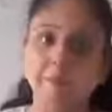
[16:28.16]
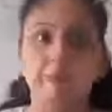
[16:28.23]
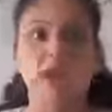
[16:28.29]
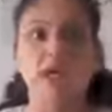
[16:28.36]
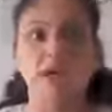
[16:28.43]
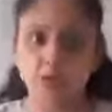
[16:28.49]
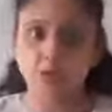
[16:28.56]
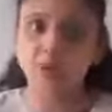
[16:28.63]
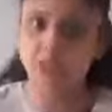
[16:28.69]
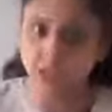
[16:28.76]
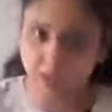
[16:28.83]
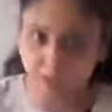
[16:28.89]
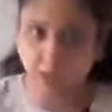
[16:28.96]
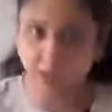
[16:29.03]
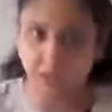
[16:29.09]
compared to
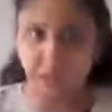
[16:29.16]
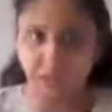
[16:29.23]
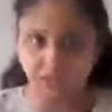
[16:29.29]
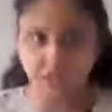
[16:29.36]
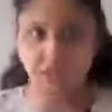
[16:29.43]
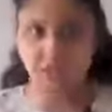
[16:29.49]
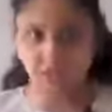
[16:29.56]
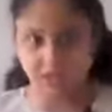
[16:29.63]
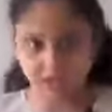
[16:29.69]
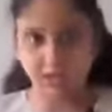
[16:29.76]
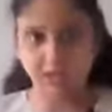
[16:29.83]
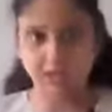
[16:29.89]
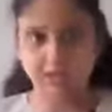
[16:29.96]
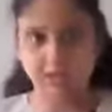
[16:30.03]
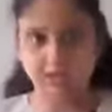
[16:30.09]
same temperature,
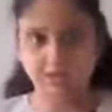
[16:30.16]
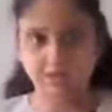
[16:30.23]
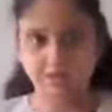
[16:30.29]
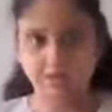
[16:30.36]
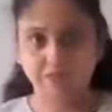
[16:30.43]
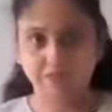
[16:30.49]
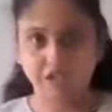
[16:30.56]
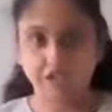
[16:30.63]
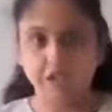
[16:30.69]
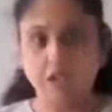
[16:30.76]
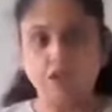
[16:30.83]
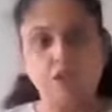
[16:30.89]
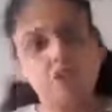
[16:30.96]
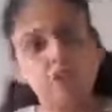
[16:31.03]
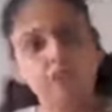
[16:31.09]
right?
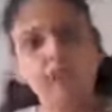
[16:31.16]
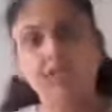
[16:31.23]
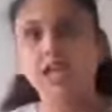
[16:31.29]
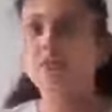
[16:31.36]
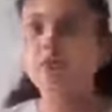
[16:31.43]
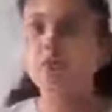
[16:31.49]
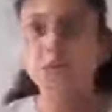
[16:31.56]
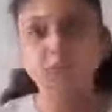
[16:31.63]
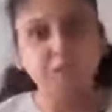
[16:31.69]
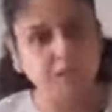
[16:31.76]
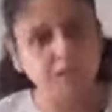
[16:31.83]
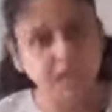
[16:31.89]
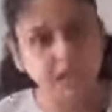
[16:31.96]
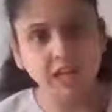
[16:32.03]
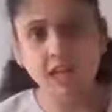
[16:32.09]
So there will be
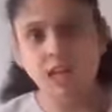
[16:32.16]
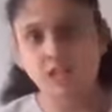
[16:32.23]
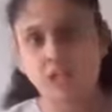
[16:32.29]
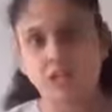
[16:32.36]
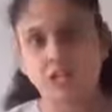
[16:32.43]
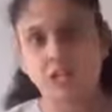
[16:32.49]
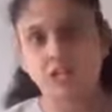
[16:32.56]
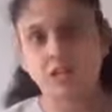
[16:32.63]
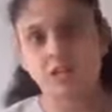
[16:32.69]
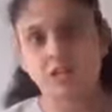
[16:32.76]
variation.